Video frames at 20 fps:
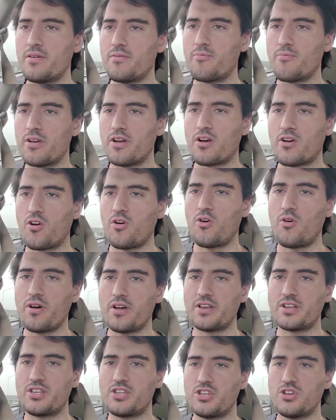We are
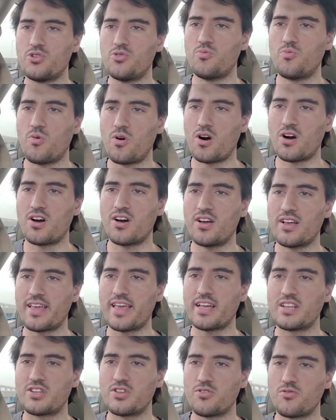going to
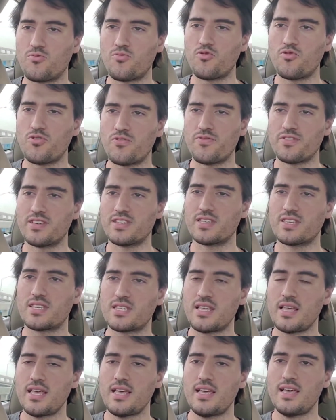get to the root of this,
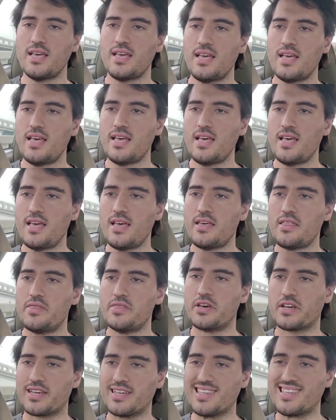
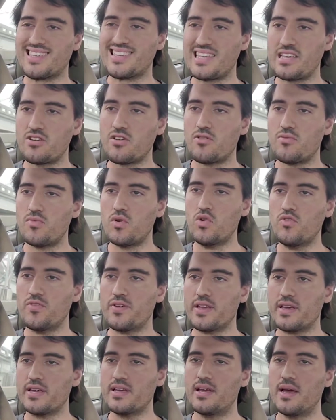the casino
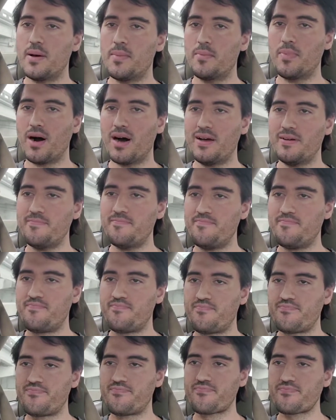movie. But
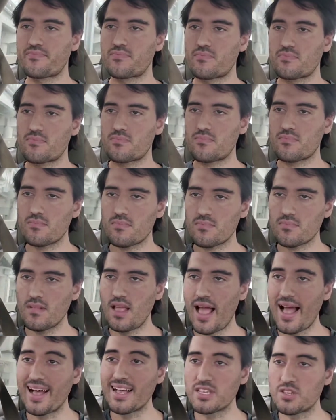
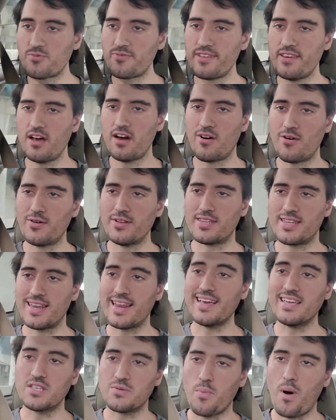as we know, in
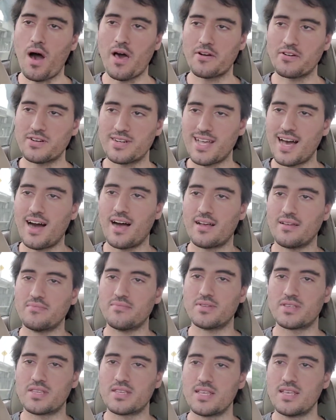today's modern
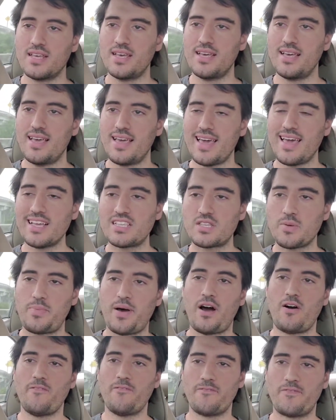times, it's
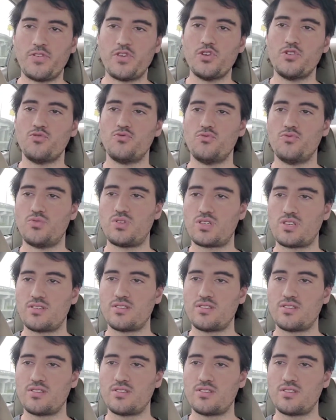about views.